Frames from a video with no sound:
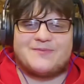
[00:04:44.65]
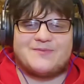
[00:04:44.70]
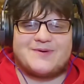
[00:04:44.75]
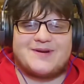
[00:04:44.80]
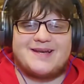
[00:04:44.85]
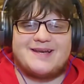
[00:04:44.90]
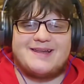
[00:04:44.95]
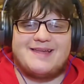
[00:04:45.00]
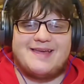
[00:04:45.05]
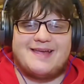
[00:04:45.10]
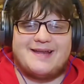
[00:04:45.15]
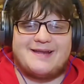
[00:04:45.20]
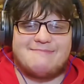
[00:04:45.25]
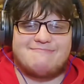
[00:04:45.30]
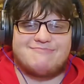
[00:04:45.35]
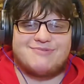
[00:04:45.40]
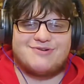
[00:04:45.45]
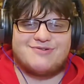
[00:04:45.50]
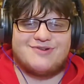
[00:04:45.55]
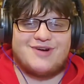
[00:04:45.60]

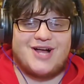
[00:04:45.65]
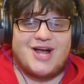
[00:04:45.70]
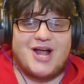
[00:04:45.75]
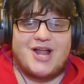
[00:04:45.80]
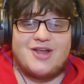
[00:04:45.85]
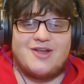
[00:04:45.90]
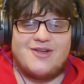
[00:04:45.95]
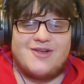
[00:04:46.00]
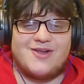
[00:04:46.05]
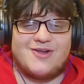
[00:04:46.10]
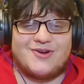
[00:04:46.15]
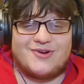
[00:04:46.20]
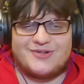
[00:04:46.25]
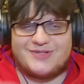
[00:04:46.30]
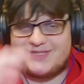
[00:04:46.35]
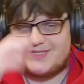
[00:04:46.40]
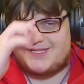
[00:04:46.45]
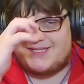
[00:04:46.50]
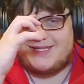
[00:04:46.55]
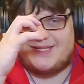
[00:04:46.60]
relatable,
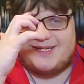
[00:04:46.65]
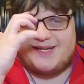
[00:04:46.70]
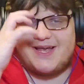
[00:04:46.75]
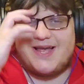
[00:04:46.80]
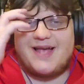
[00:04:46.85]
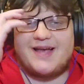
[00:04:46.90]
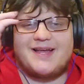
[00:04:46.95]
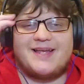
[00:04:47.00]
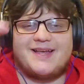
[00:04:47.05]
alerting.